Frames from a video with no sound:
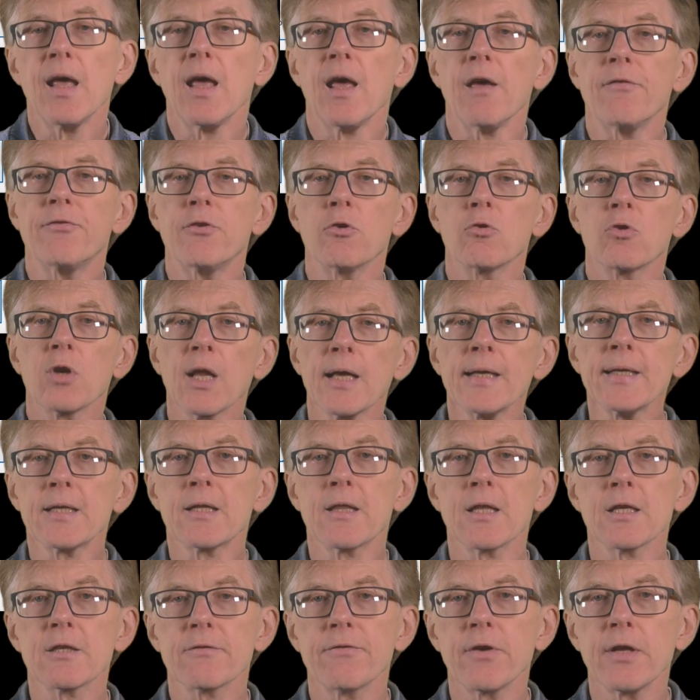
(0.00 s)
If you liked
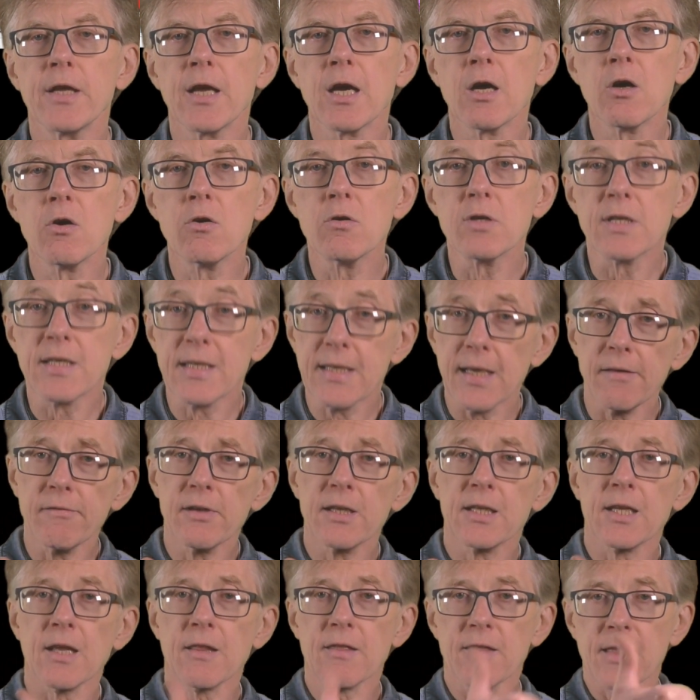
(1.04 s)
this video, give
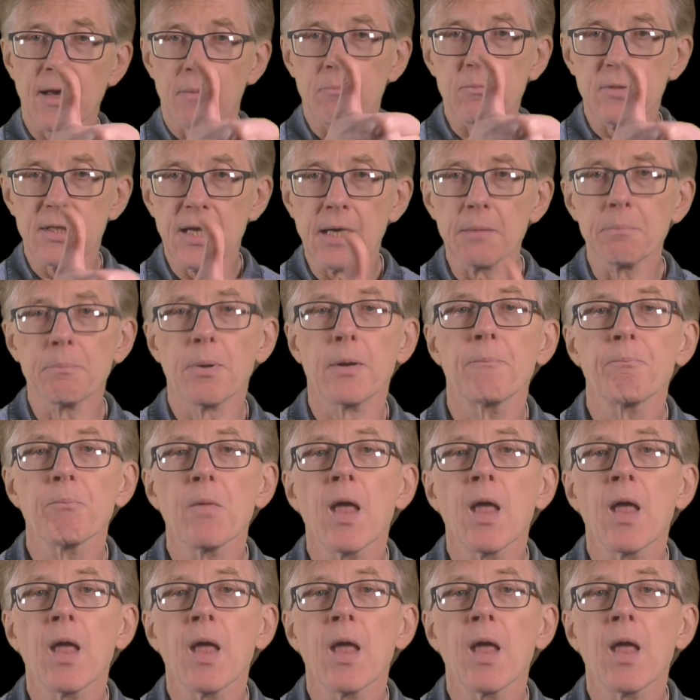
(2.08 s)
it a thumbs up,